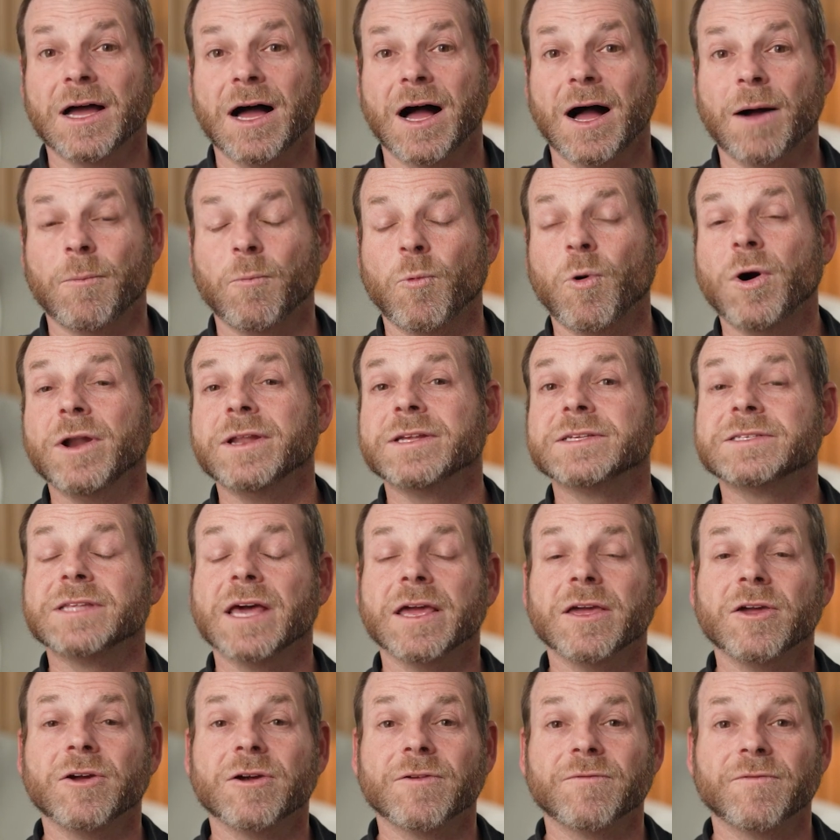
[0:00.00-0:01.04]
One is
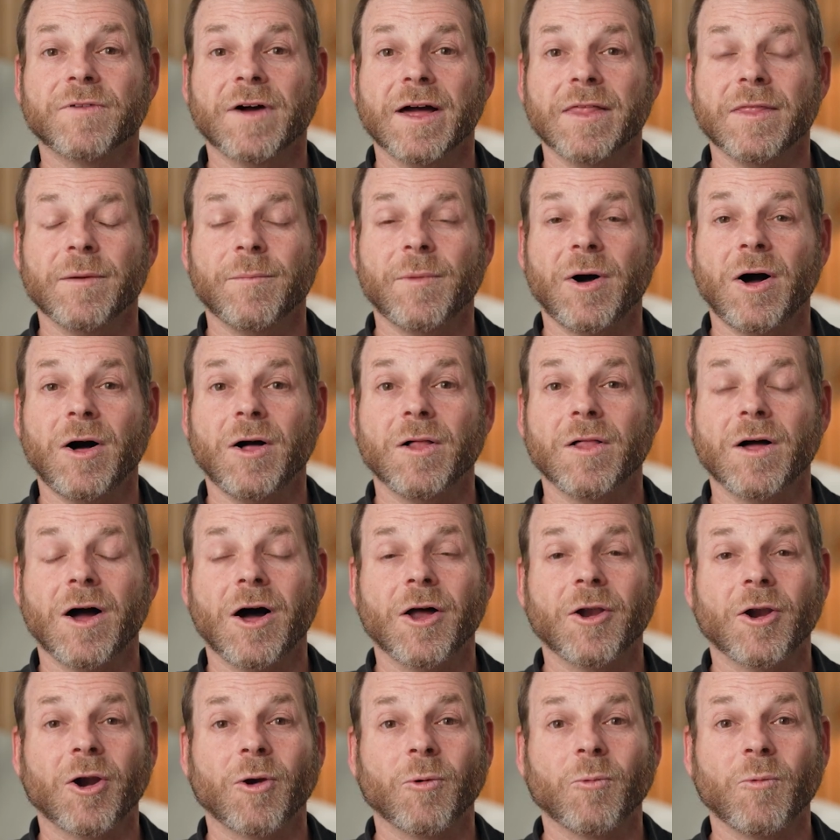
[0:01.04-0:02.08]
that you can find them all
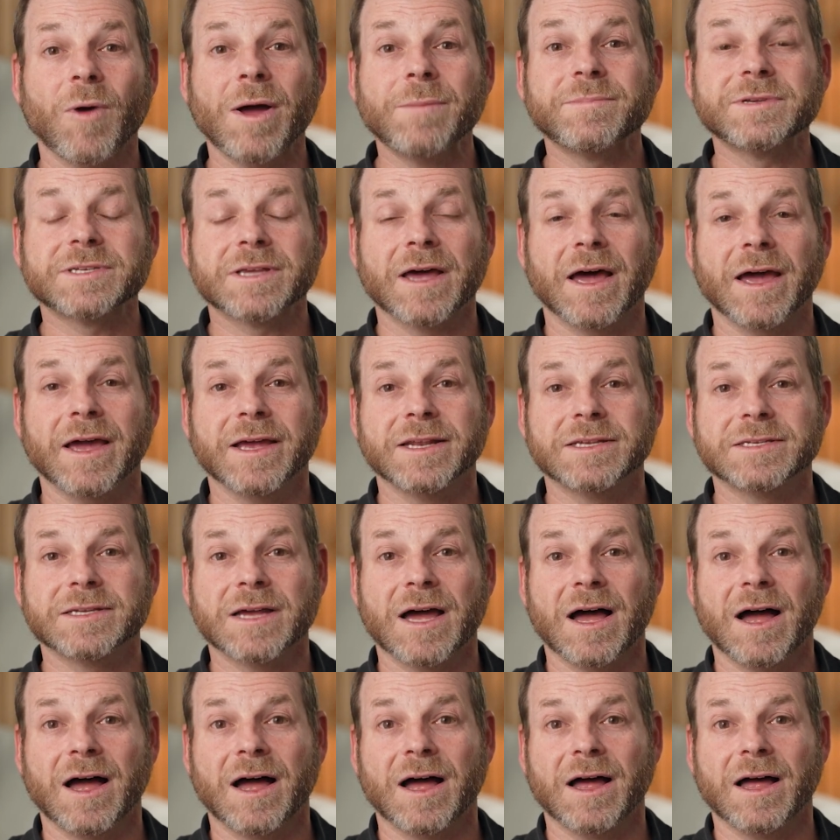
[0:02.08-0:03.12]
on our website,
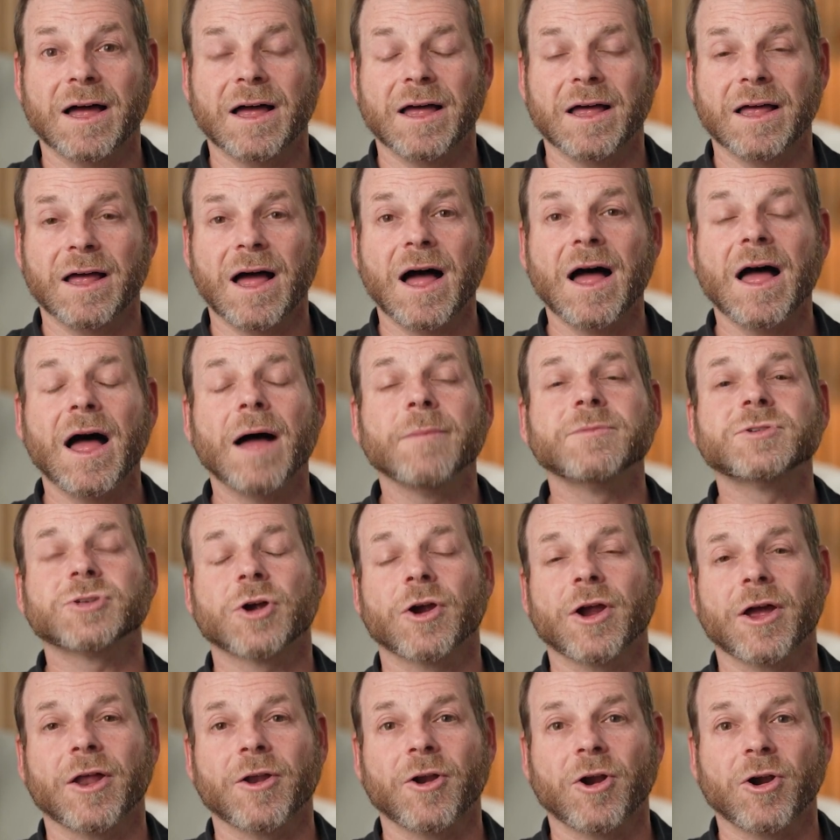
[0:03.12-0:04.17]

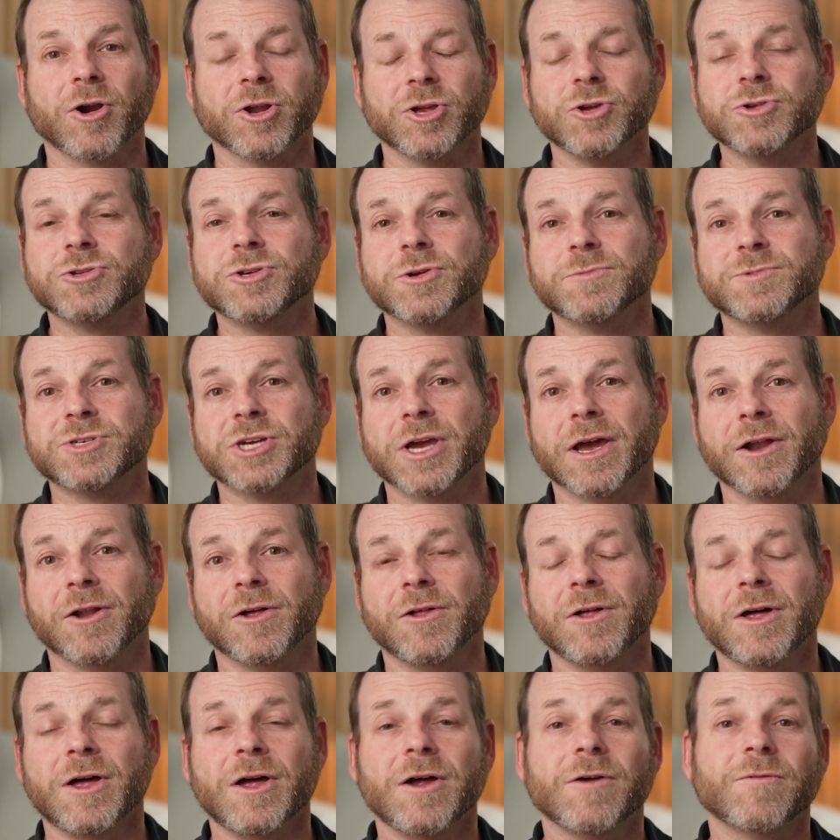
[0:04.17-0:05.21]
on our YouTube
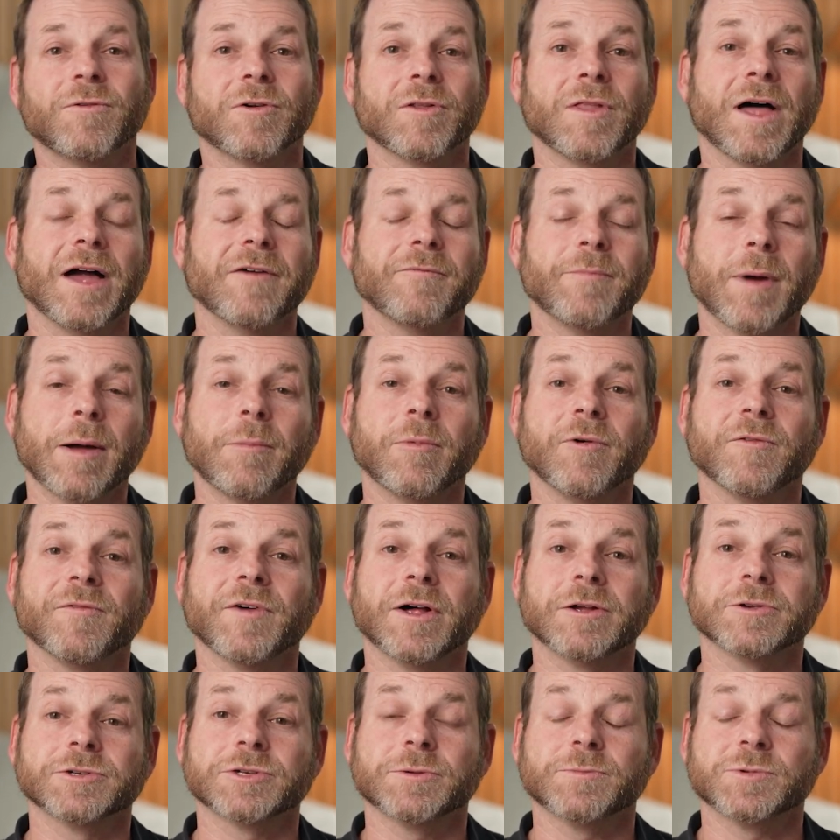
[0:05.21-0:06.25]
channel for Life Bible
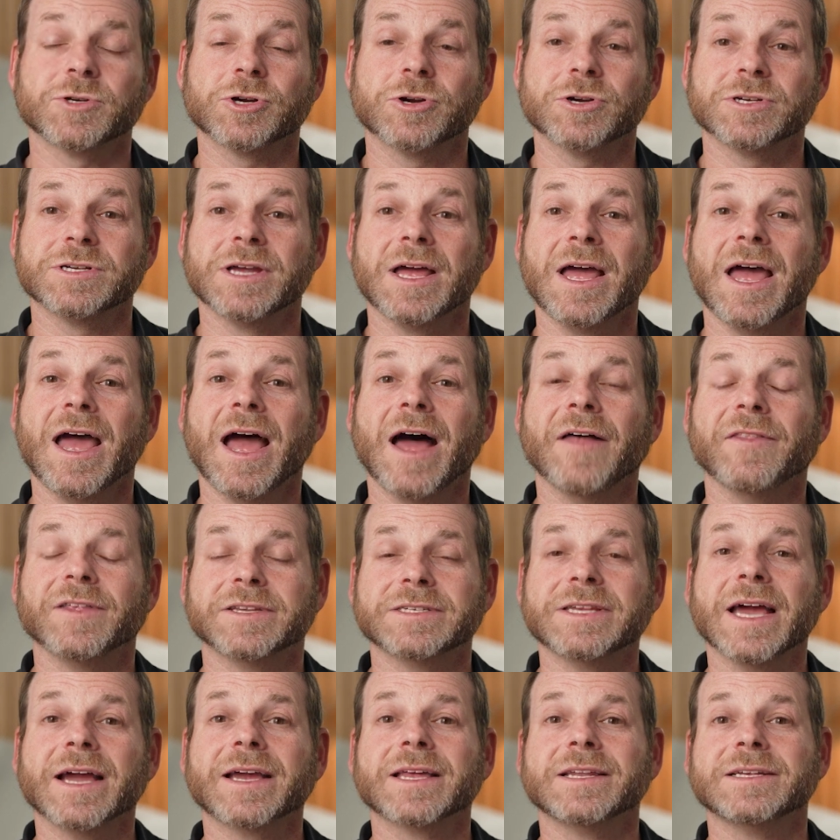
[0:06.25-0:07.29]
Fellowship Church. And the
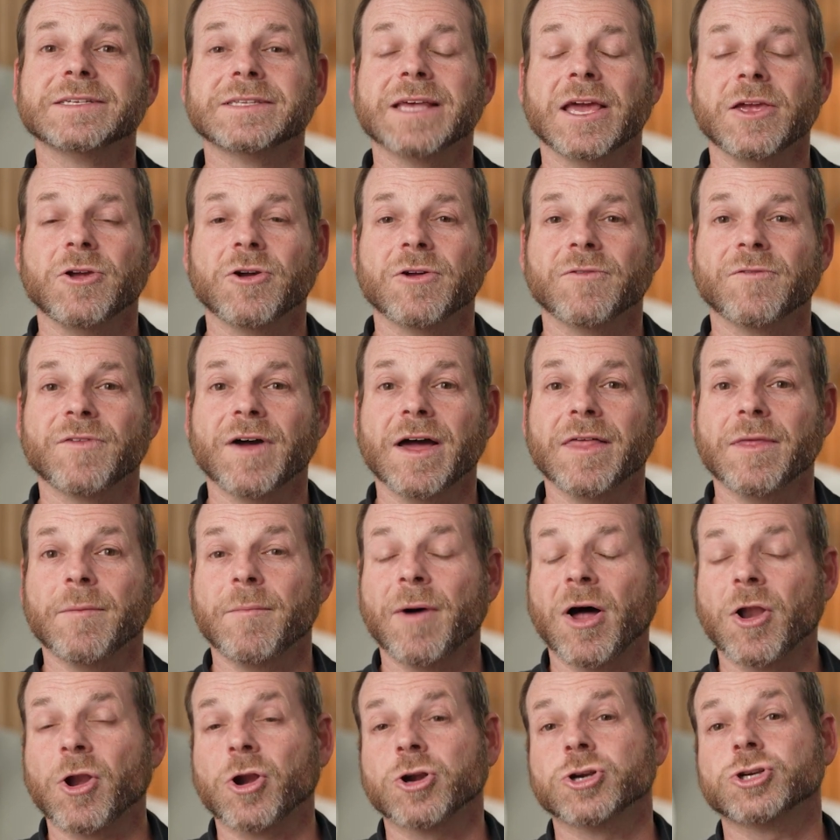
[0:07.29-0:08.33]
second is that you can find them
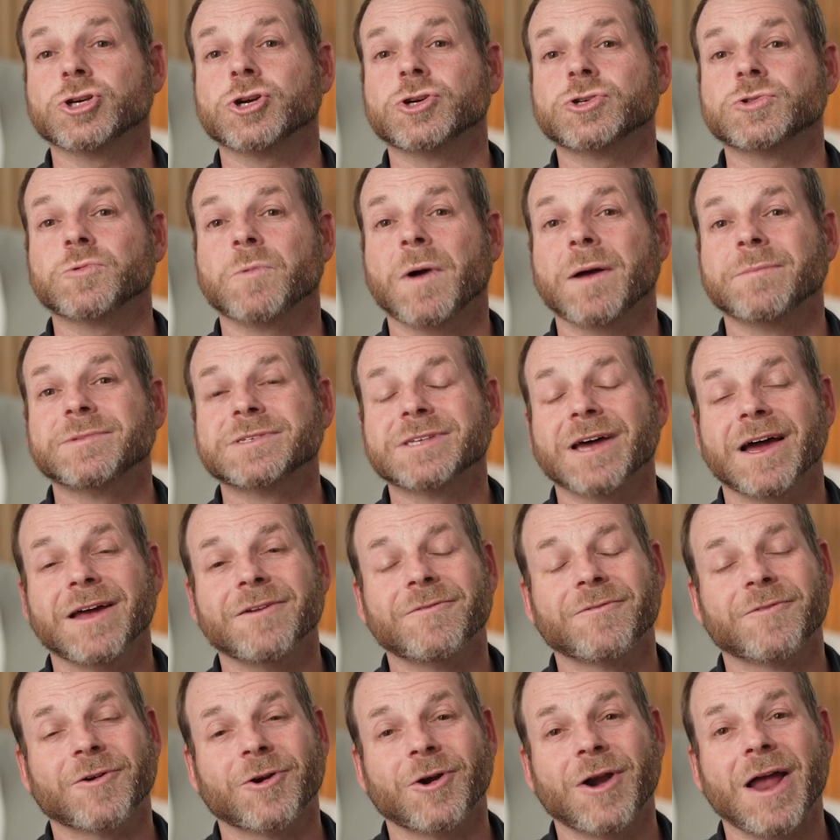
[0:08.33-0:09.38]
on our church
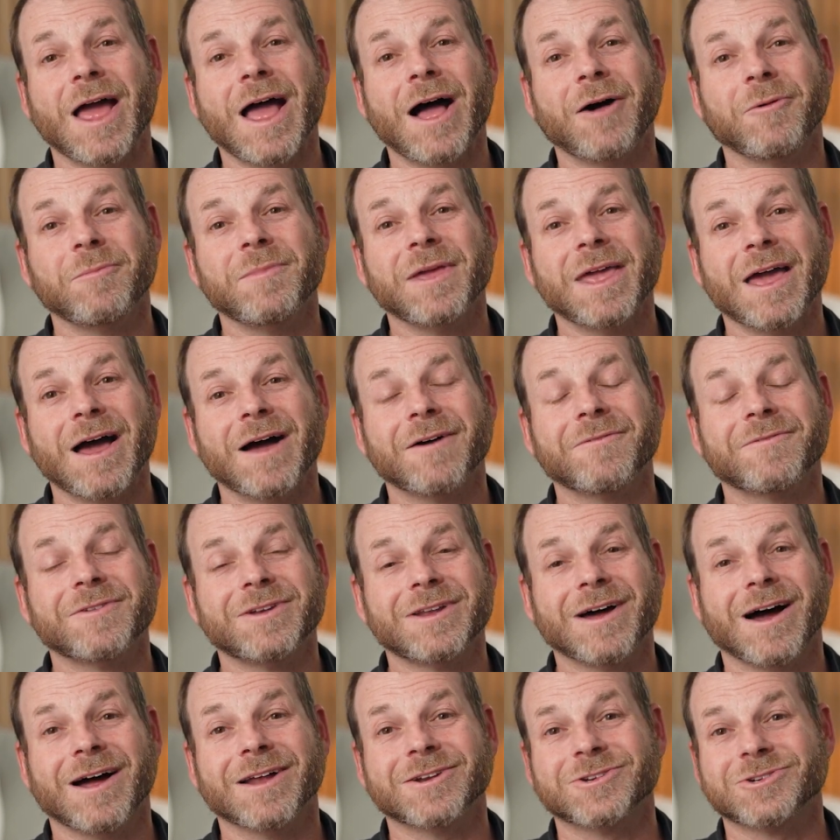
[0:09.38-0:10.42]
website for
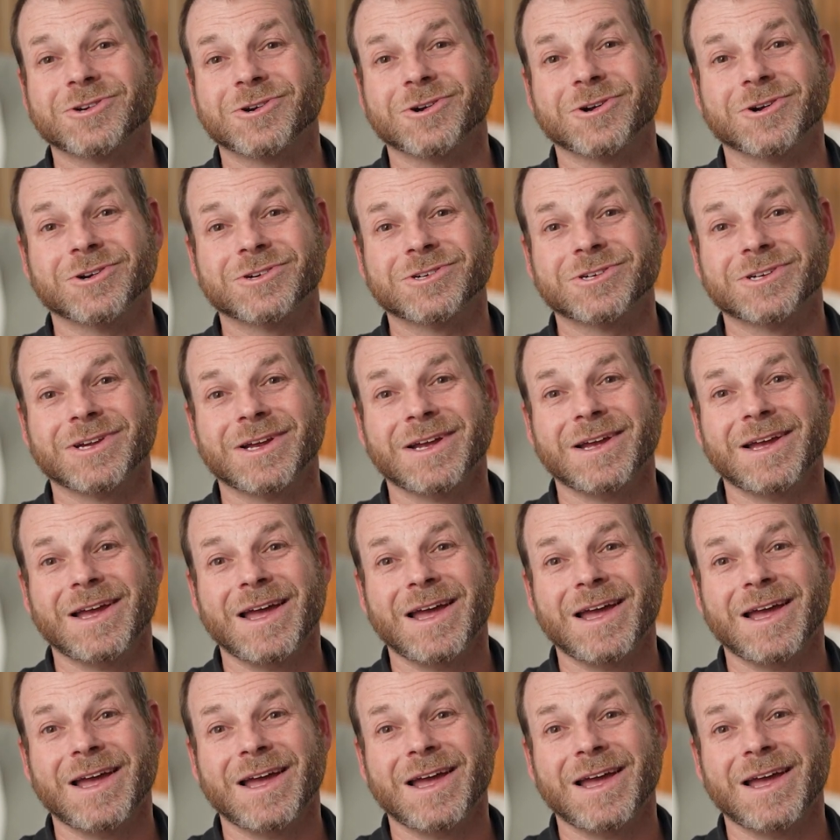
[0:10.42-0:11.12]
lbf.church.